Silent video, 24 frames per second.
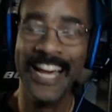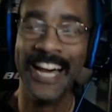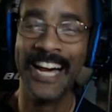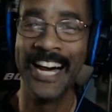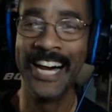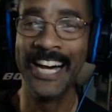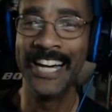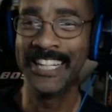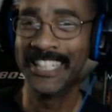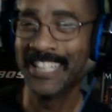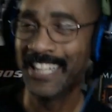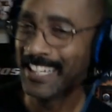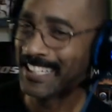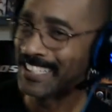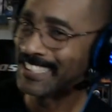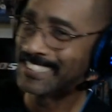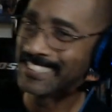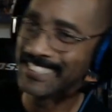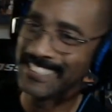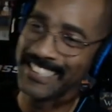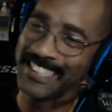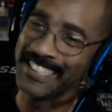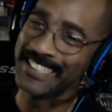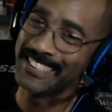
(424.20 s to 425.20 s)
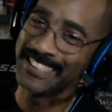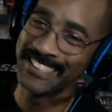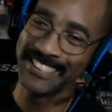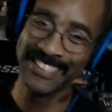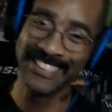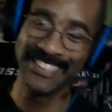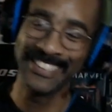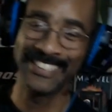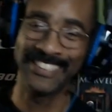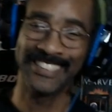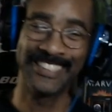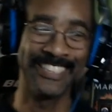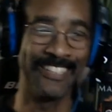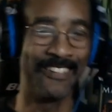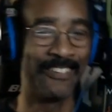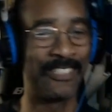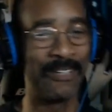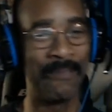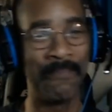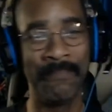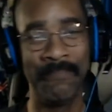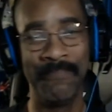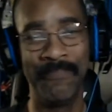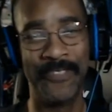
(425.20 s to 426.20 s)
like I said, this
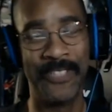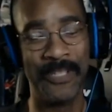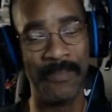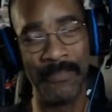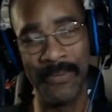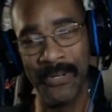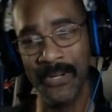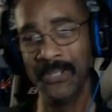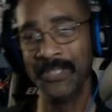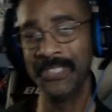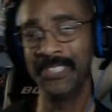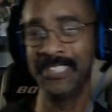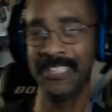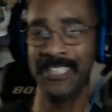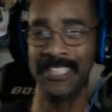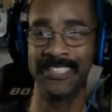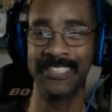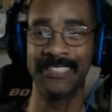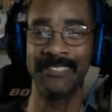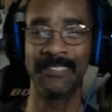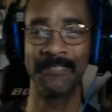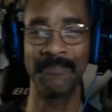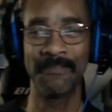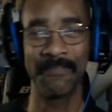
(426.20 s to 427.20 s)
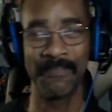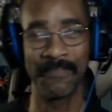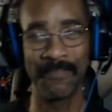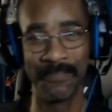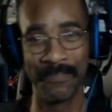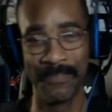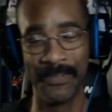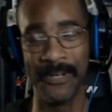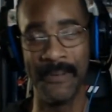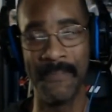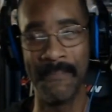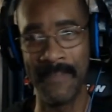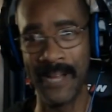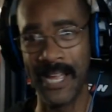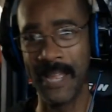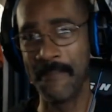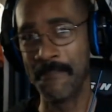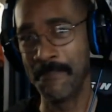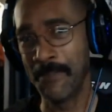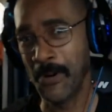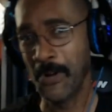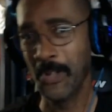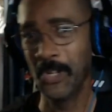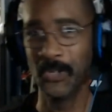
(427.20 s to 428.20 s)
the Perseus put my
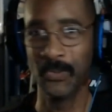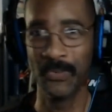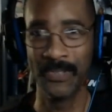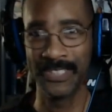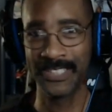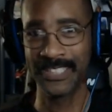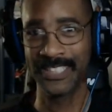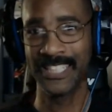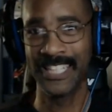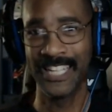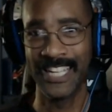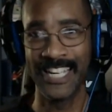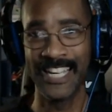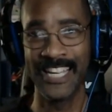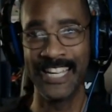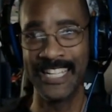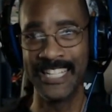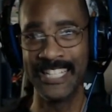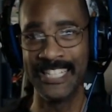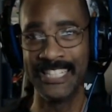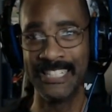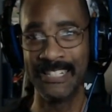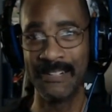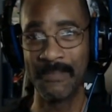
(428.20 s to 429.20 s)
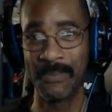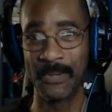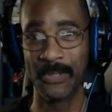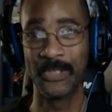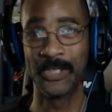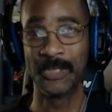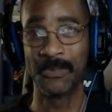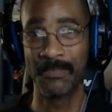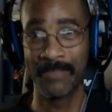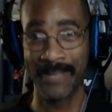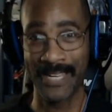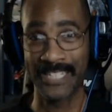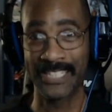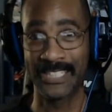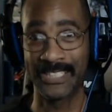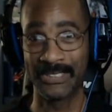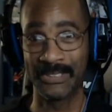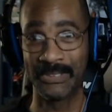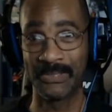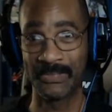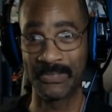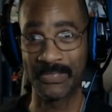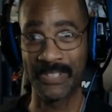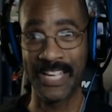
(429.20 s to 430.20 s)
Polaris in
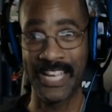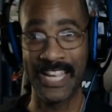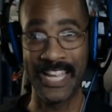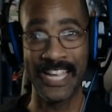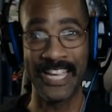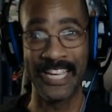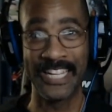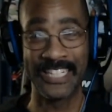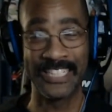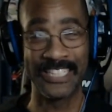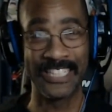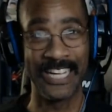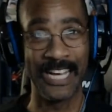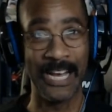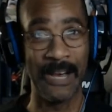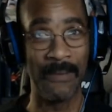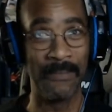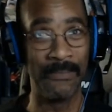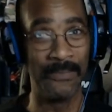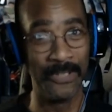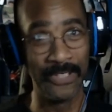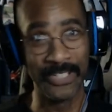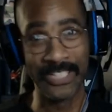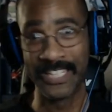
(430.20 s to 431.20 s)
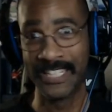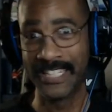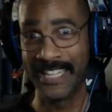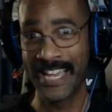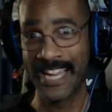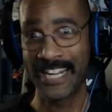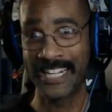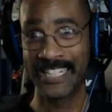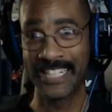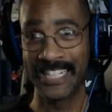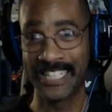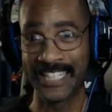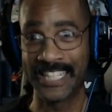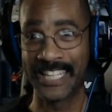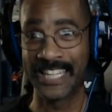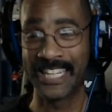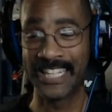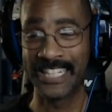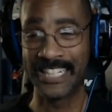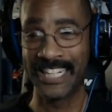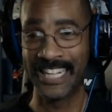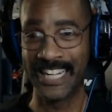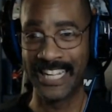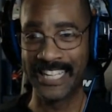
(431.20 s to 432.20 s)
perspective, and I'm looking at it again
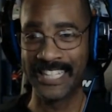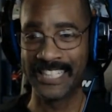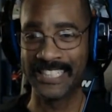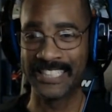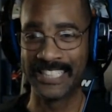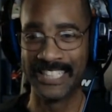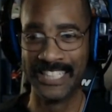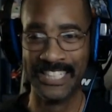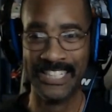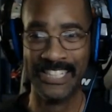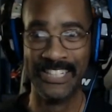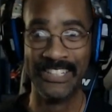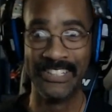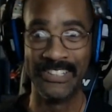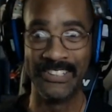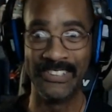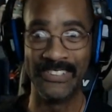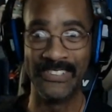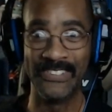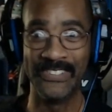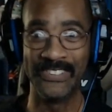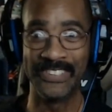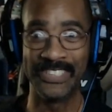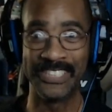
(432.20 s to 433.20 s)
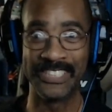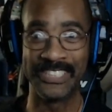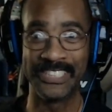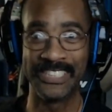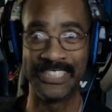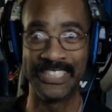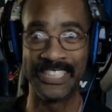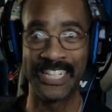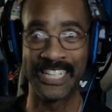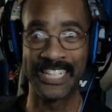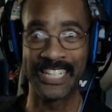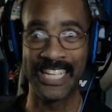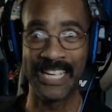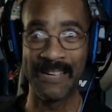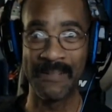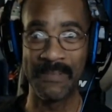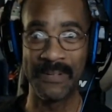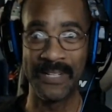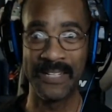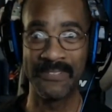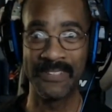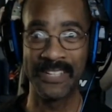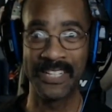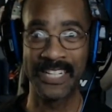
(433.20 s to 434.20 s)
like, holy shit, I can't
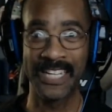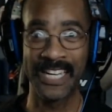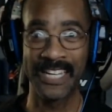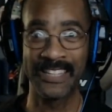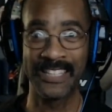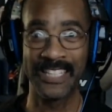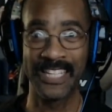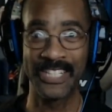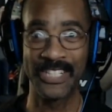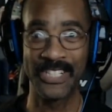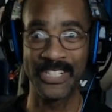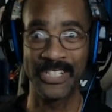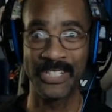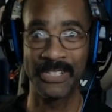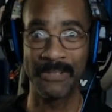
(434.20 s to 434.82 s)
believe I got that ship.